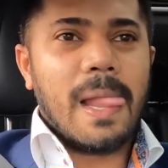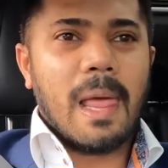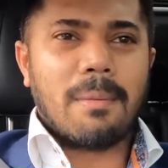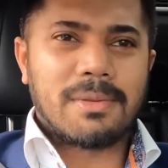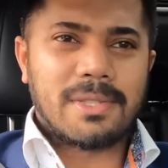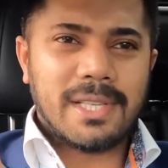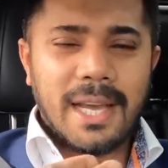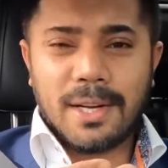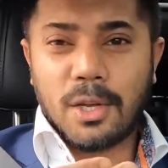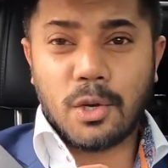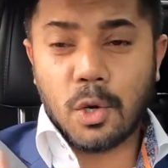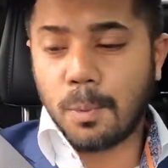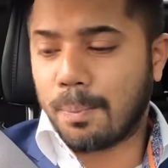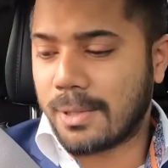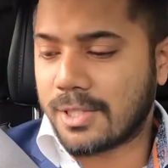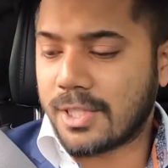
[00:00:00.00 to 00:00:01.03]
I'm sat in a
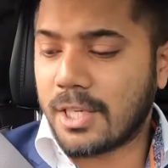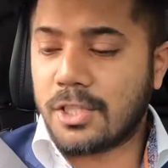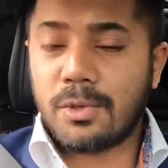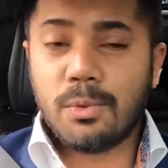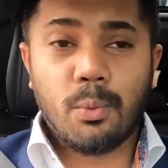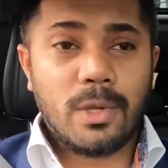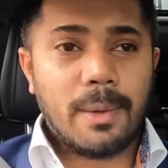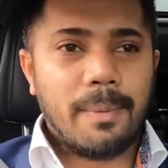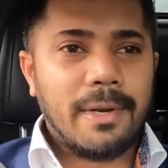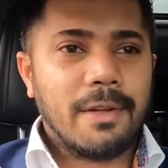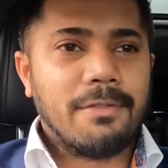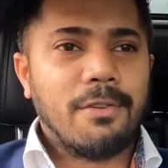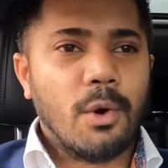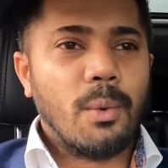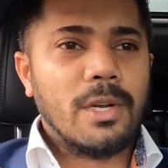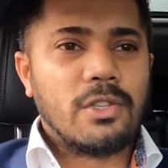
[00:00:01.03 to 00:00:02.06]
good position with it being a
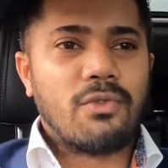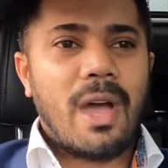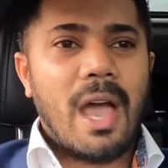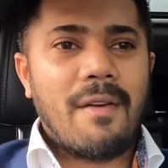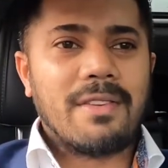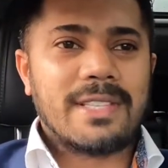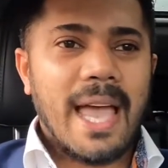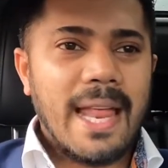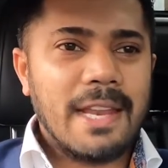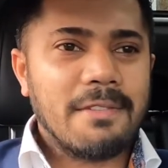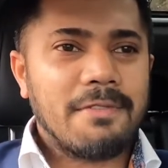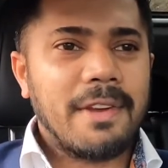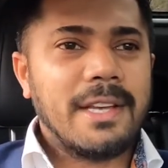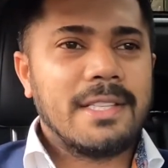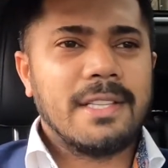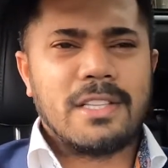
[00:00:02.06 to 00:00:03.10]
4-wheel drive. It's
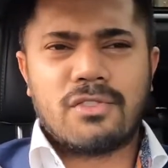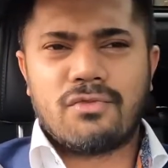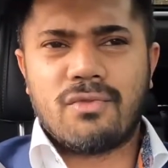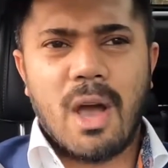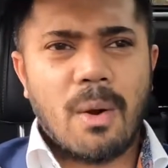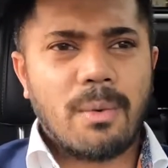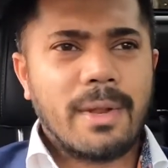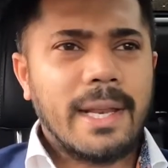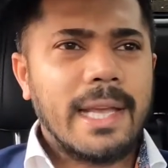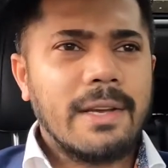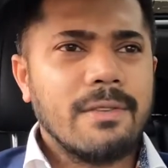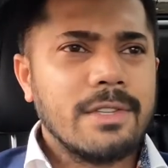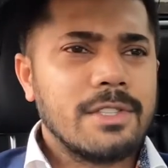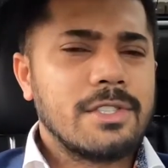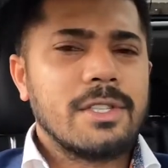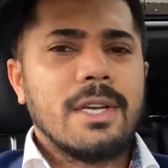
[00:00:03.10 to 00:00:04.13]
elevated, there's ground
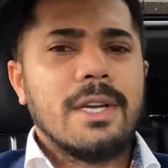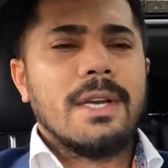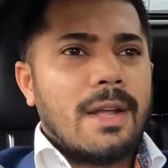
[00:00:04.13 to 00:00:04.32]
clearance.